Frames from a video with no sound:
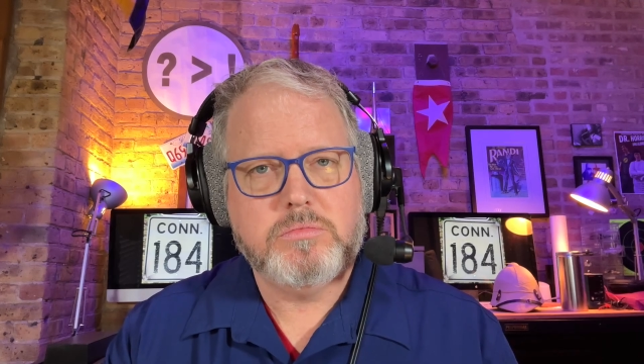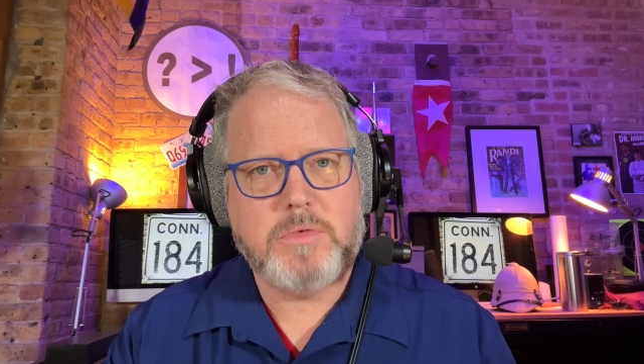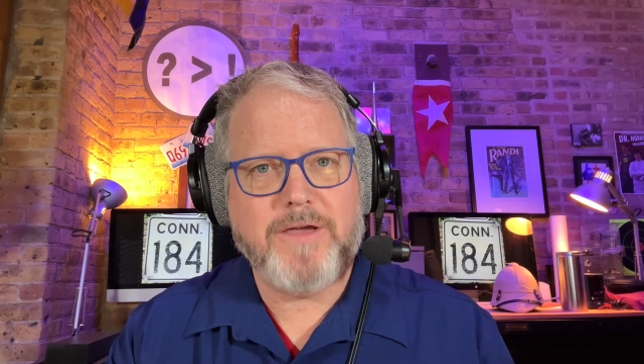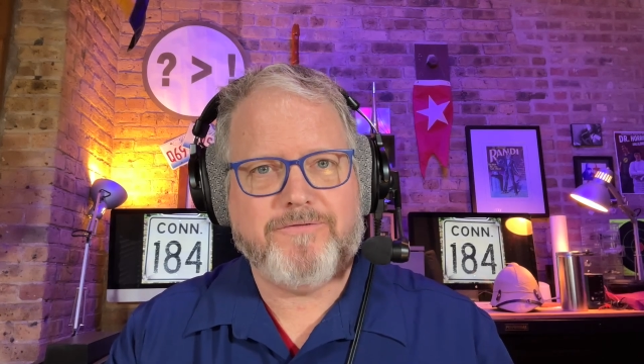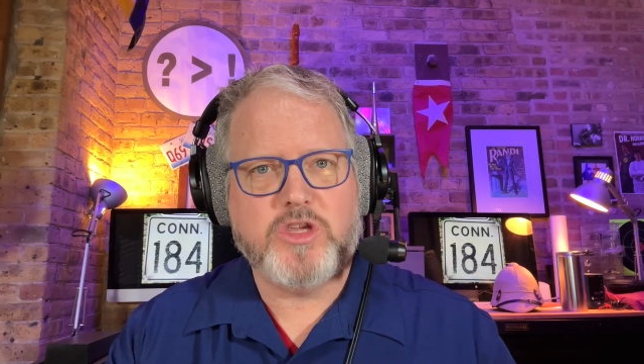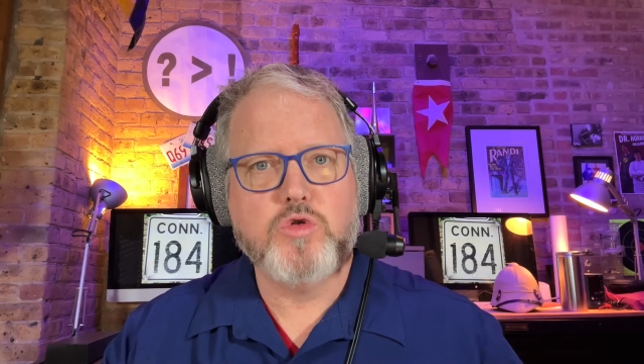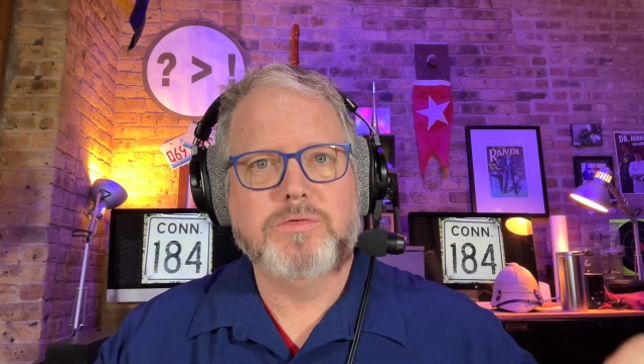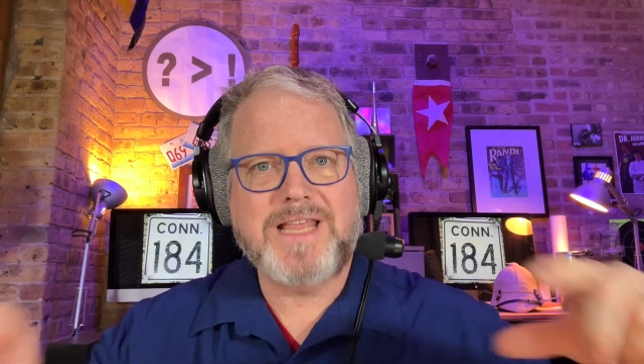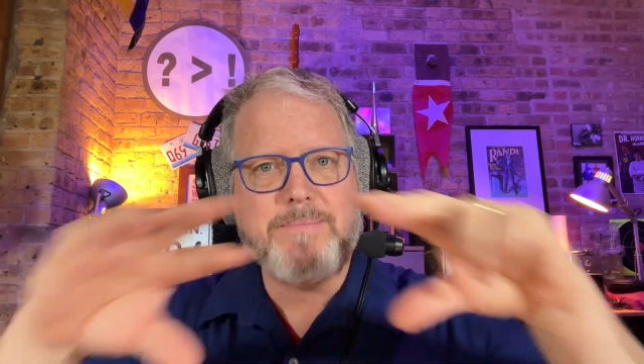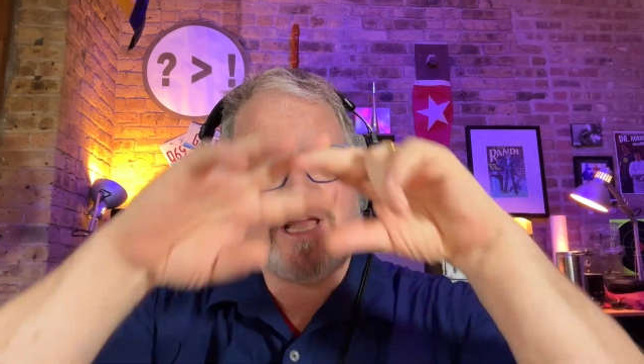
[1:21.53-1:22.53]
if you
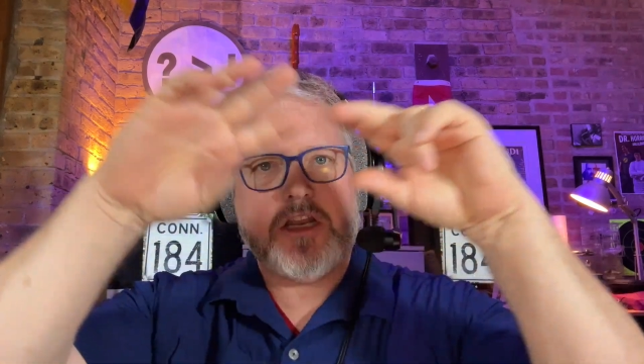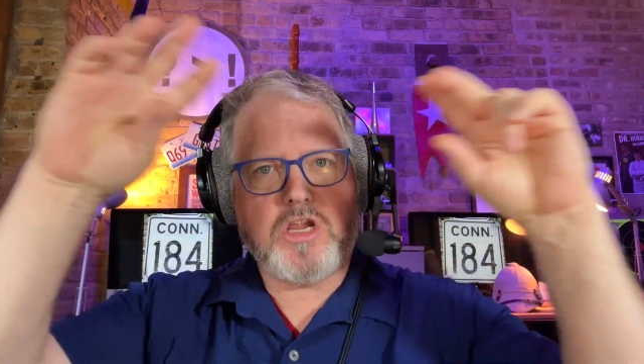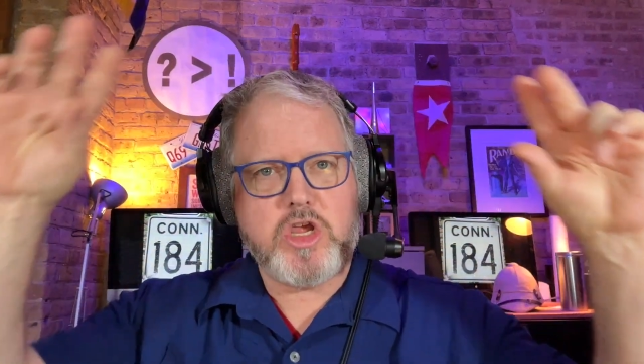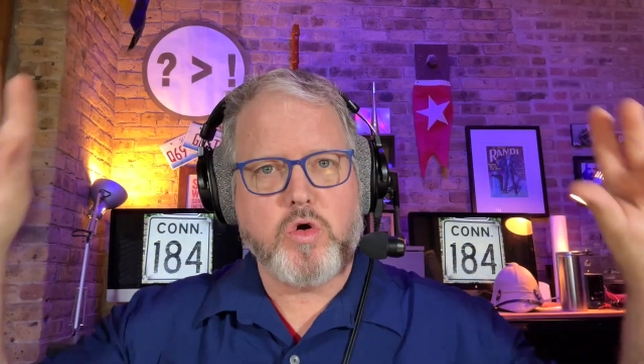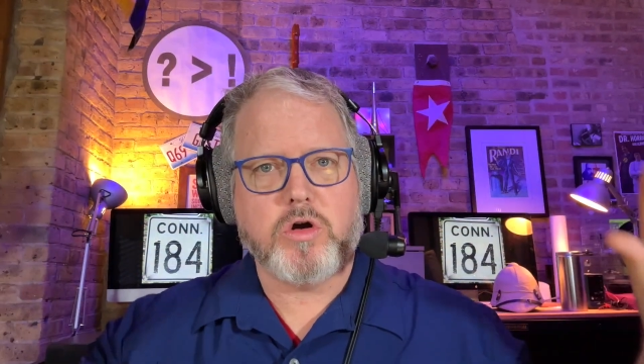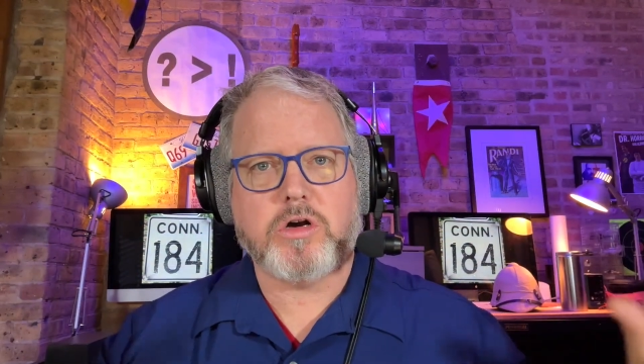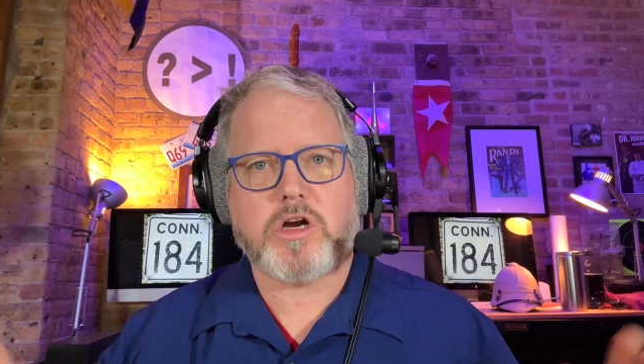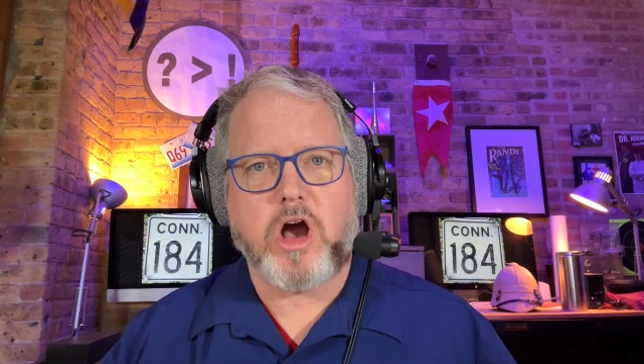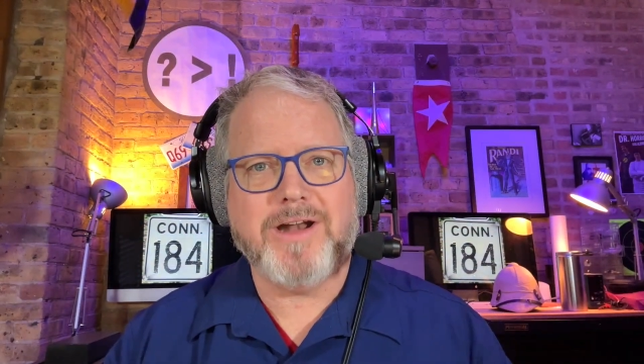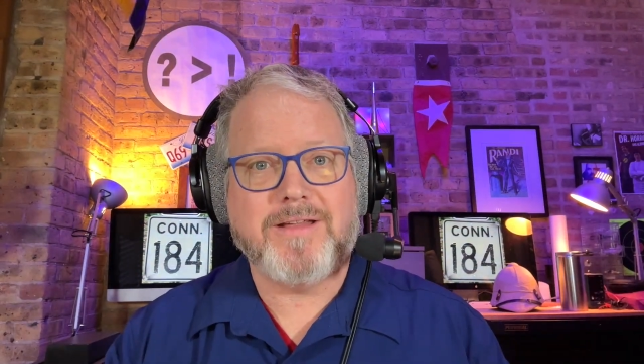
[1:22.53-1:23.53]
limit your
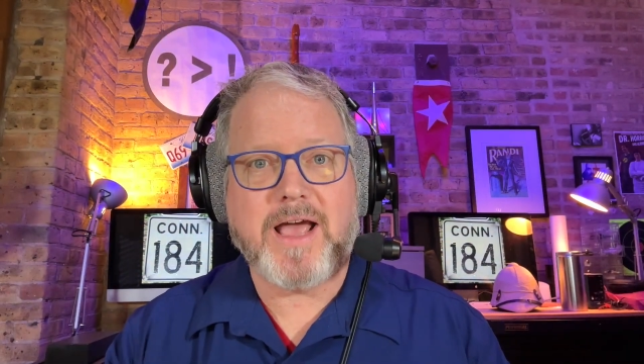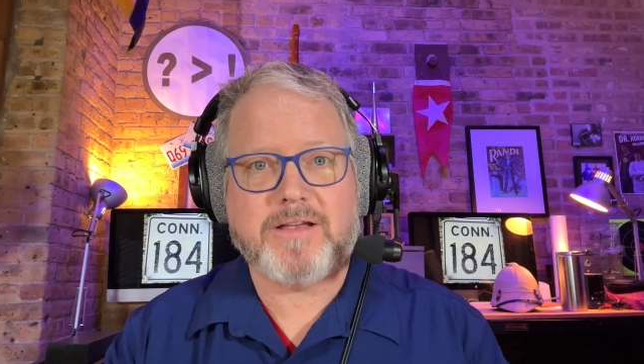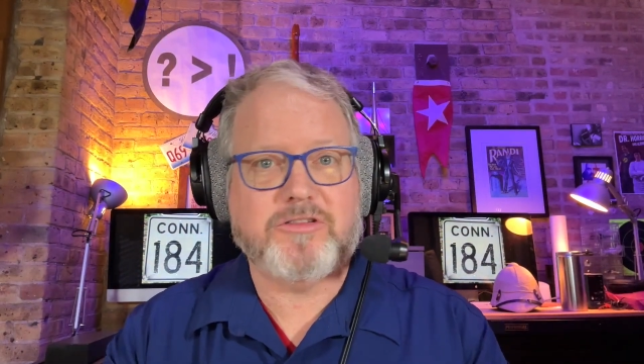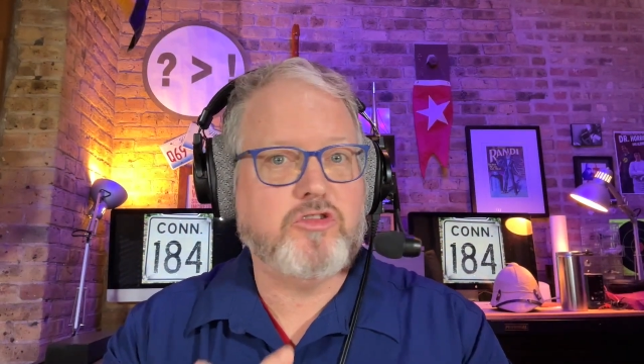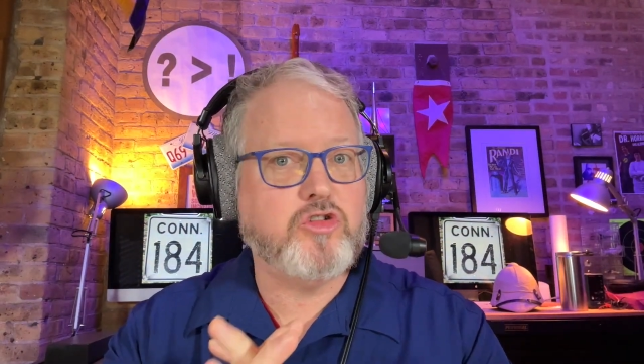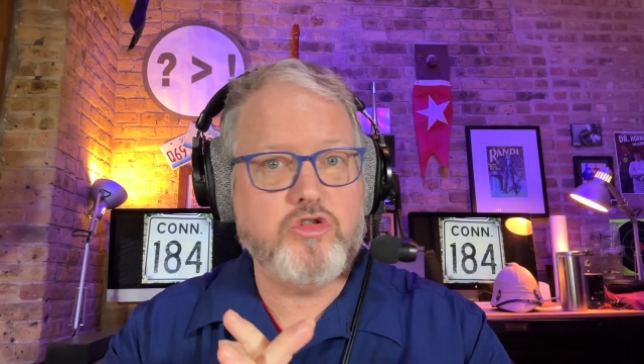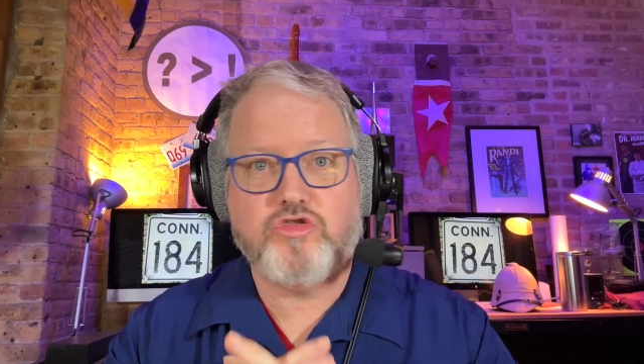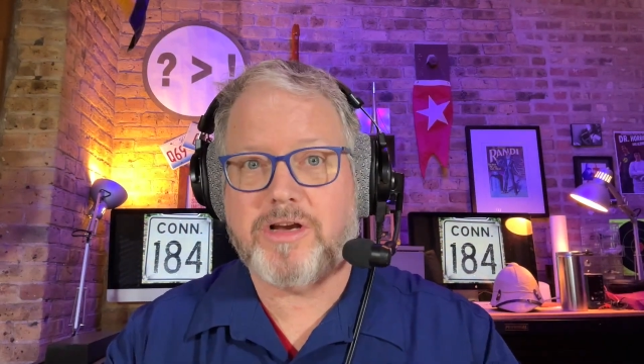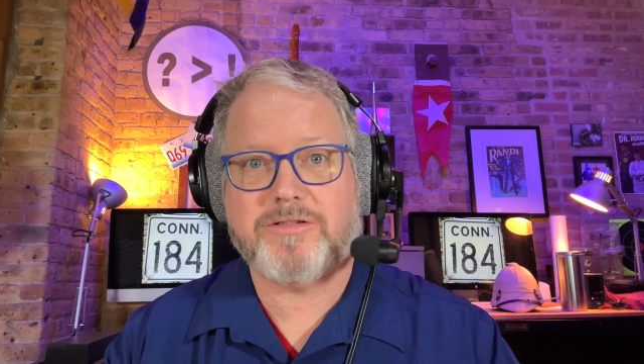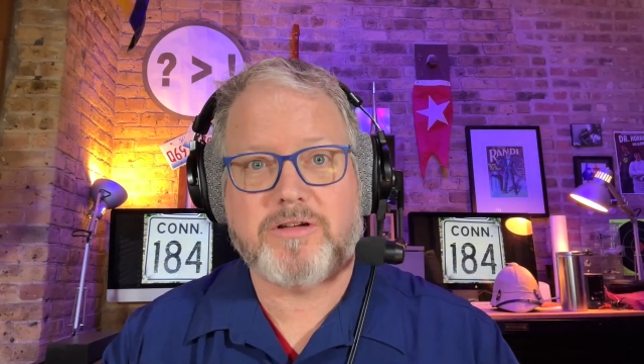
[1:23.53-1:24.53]
context to
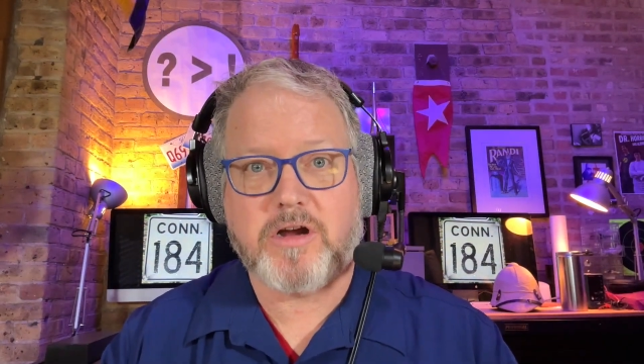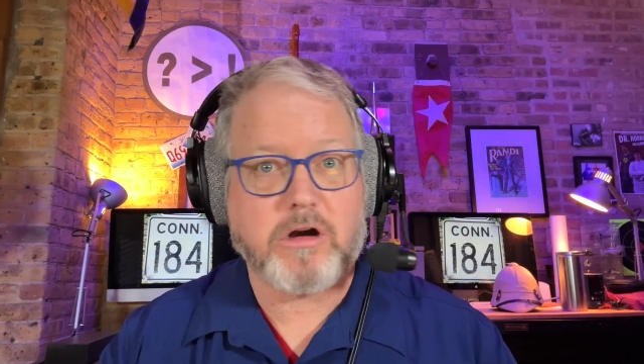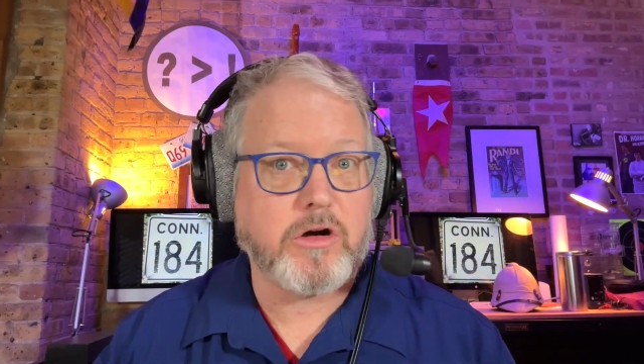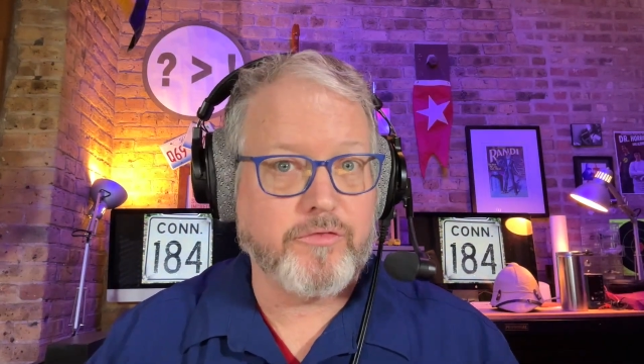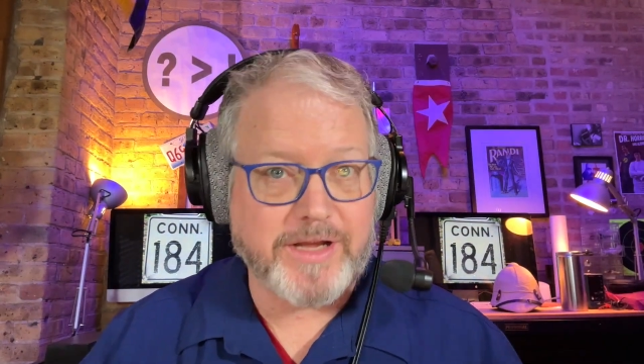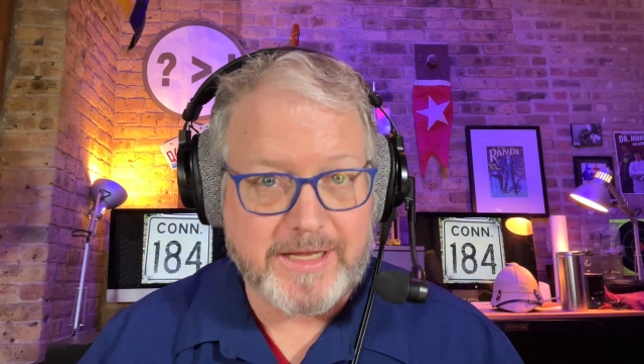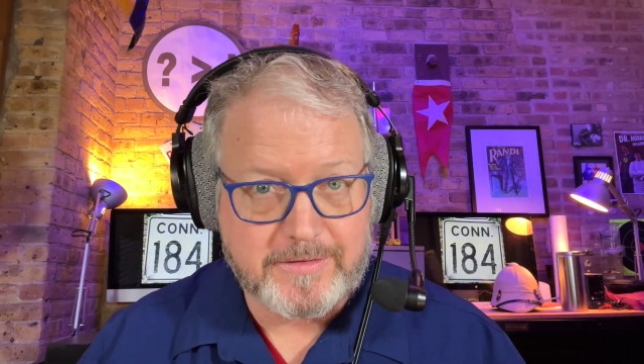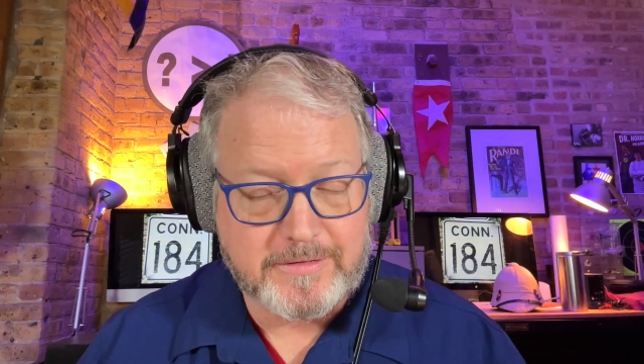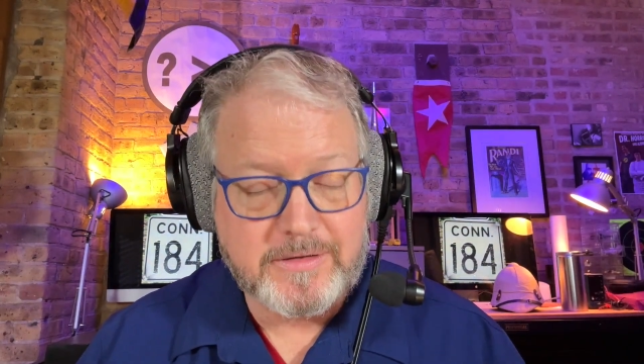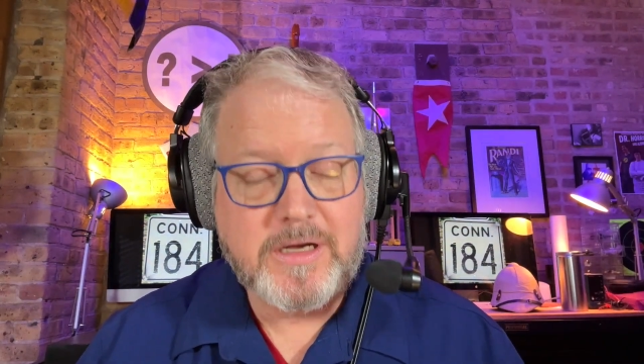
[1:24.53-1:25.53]
just cargo vans.